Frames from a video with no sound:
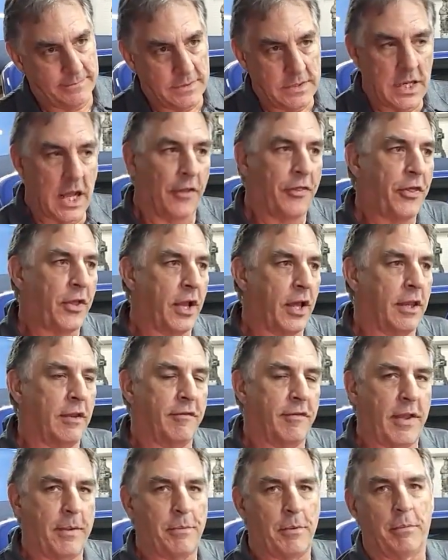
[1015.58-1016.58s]
nothing on the
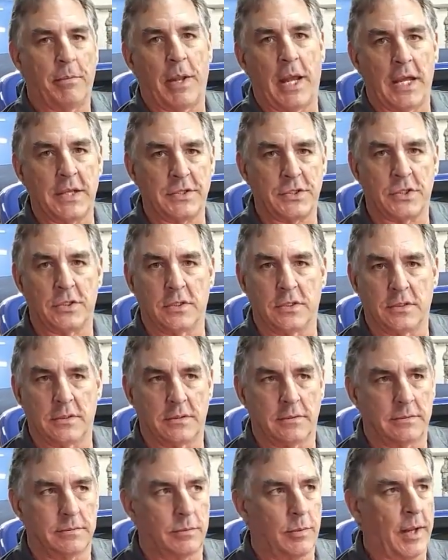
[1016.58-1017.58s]
vapor
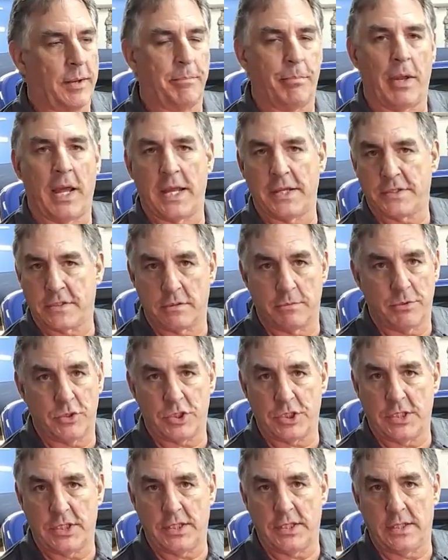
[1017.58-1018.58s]
blaster, wet blaster
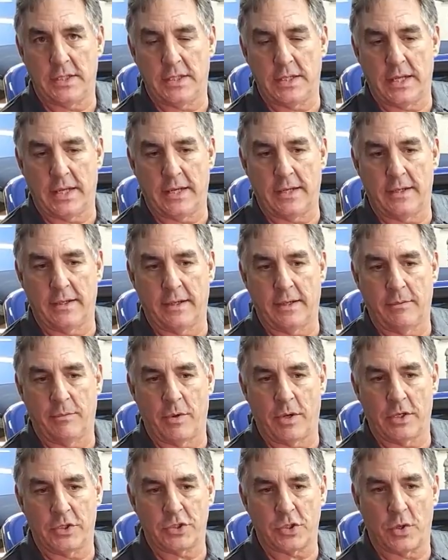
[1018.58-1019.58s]
machine. I
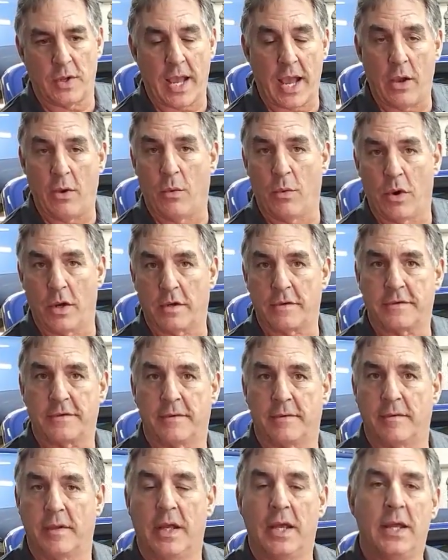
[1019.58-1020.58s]
want to show you how it works
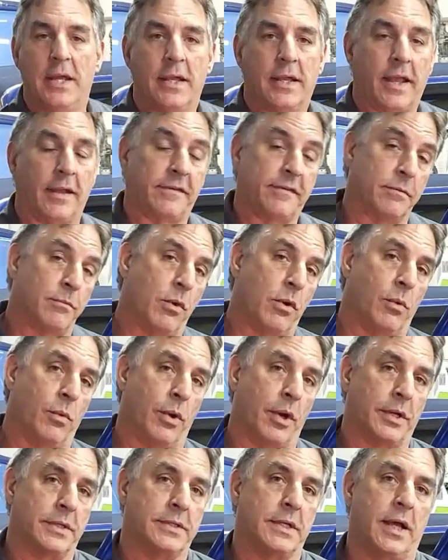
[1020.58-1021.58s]
and get some more
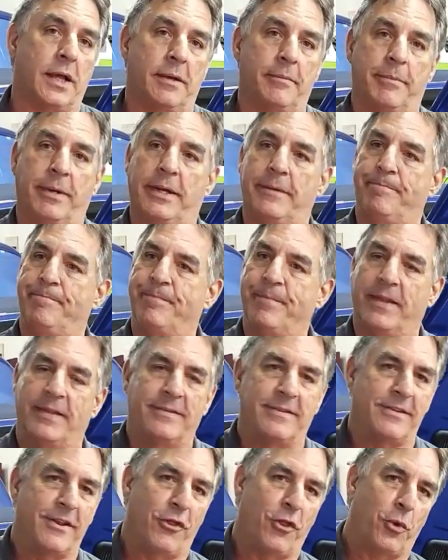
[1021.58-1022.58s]
work done, but
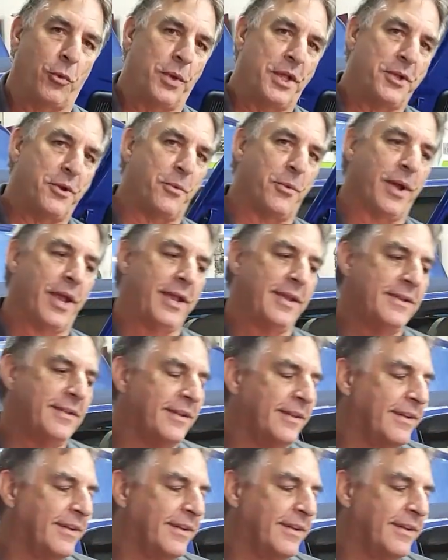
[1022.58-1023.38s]
it's another week away.